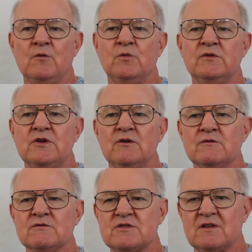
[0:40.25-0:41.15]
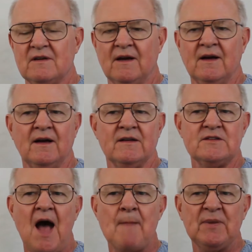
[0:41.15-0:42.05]
We'll use
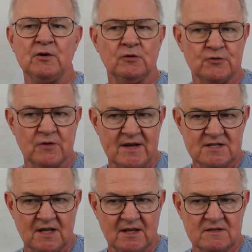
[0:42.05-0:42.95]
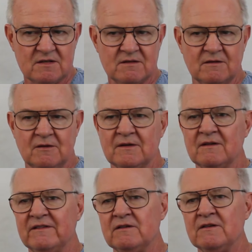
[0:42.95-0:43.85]
topical dressings to
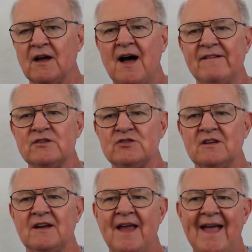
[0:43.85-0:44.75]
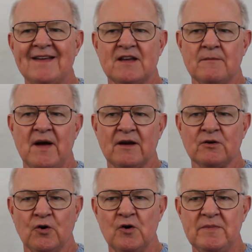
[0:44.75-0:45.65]
include collagen and
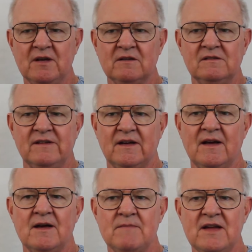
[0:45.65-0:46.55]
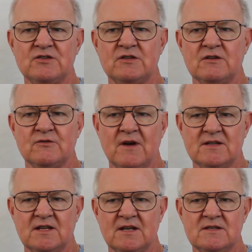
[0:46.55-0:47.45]
antimicrobial based
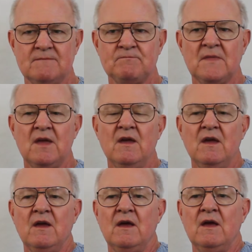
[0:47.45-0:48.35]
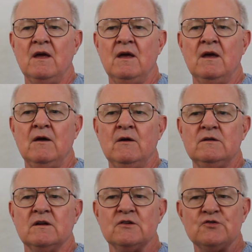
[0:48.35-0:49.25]
dressings.
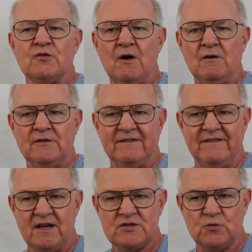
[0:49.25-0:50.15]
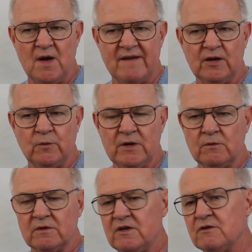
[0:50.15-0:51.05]
To control the leg swelling, we
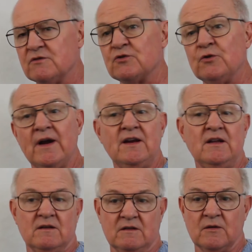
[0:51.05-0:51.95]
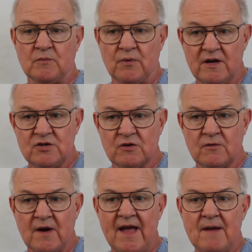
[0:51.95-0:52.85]
will use gradient compression
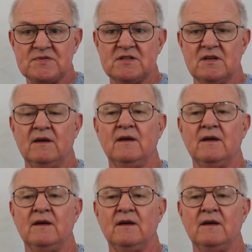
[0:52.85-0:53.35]
wraps.